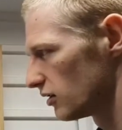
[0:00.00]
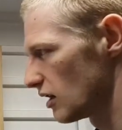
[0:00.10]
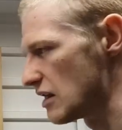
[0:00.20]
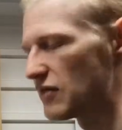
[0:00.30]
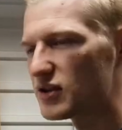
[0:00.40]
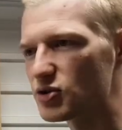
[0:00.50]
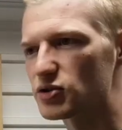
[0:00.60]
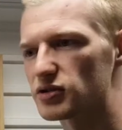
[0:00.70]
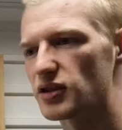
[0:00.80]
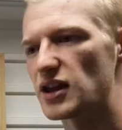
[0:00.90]
and then they
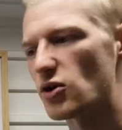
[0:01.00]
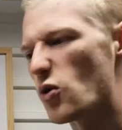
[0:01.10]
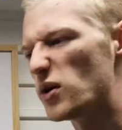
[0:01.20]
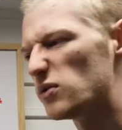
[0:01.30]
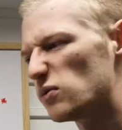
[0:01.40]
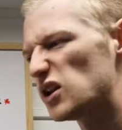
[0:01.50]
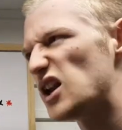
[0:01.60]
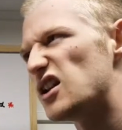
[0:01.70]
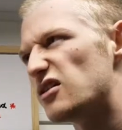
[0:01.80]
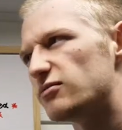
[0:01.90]
just think, oh, we, we
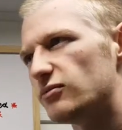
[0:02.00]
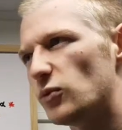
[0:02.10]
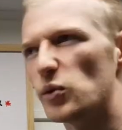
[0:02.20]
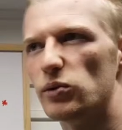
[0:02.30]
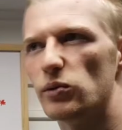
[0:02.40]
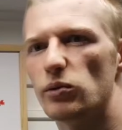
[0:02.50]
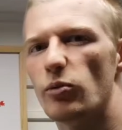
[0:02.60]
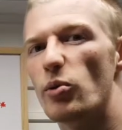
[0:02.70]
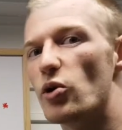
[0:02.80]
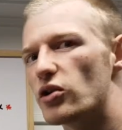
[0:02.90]
need a, we'll,
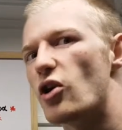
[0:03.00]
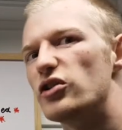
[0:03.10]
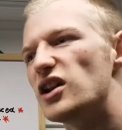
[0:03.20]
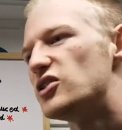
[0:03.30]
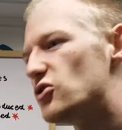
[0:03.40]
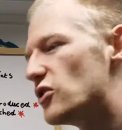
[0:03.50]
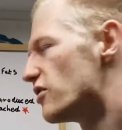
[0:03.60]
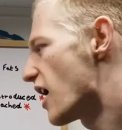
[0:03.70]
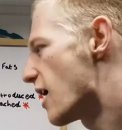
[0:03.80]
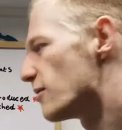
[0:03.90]
we'll put a conditioner
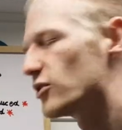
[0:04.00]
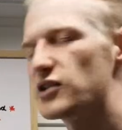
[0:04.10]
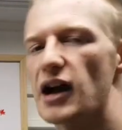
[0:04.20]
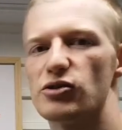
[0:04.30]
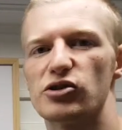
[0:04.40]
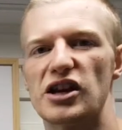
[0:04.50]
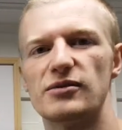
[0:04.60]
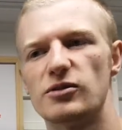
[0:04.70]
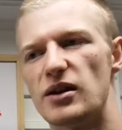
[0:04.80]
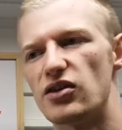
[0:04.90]
in there because that just
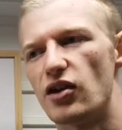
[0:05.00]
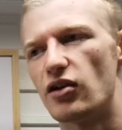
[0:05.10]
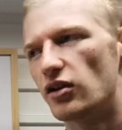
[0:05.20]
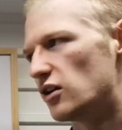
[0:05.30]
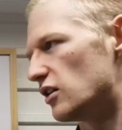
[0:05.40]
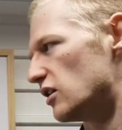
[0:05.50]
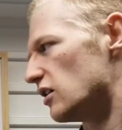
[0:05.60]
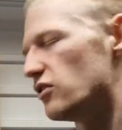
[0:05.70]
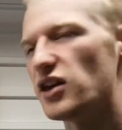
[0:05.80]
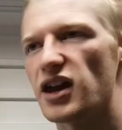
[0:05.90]
seems to be the
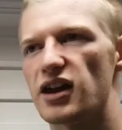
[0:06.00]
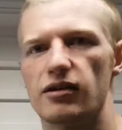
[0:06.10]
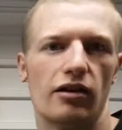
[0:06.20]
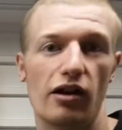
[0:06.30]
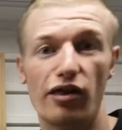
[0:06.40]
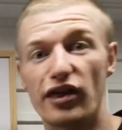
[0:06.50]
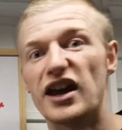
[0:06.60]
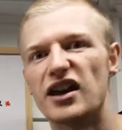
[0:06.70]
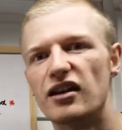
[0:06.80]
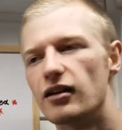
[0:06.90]
the
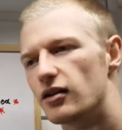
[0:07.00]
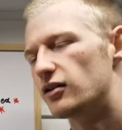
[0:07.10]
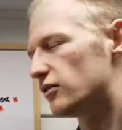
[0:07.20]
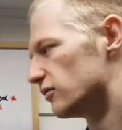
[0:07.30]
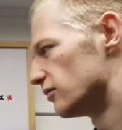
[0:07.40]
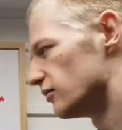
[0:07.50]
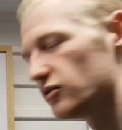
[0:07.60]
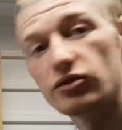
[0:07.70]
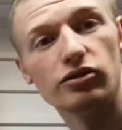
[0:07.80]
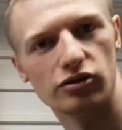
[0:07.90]
thing
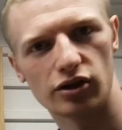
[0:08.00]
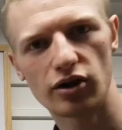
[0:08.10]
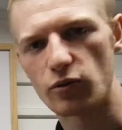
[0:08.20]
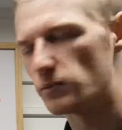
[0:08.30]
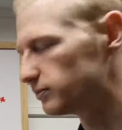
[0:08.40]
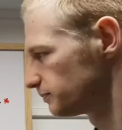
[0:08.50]
to do.